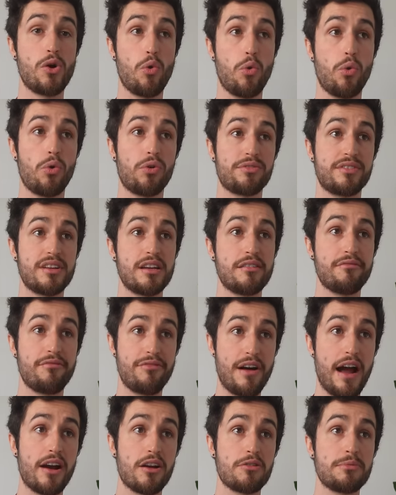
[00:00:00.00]
or the
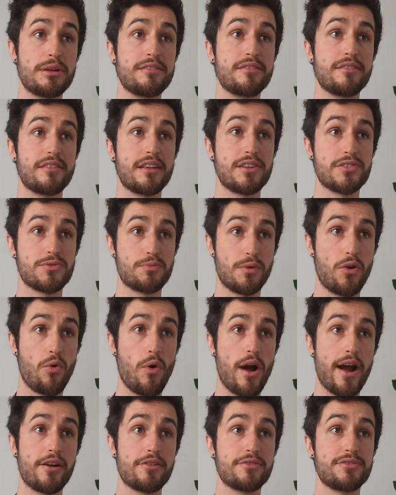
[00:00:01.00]
environment that is
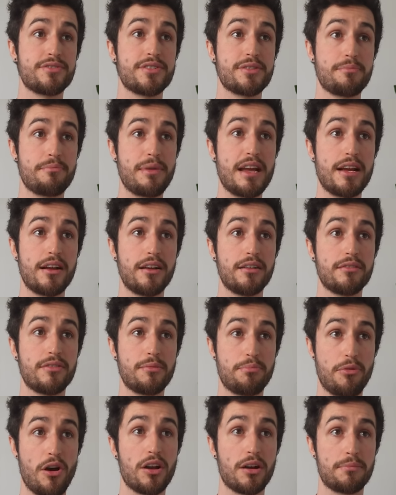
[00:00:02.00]
required to make
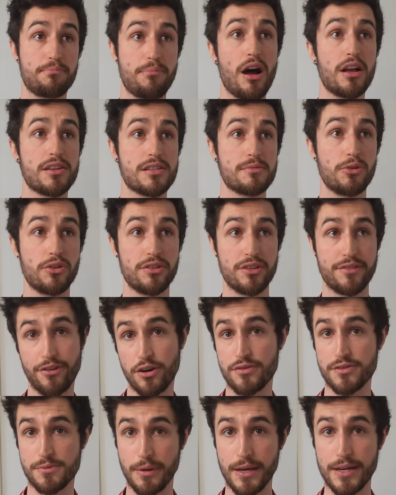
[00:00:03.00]
the product possible in the first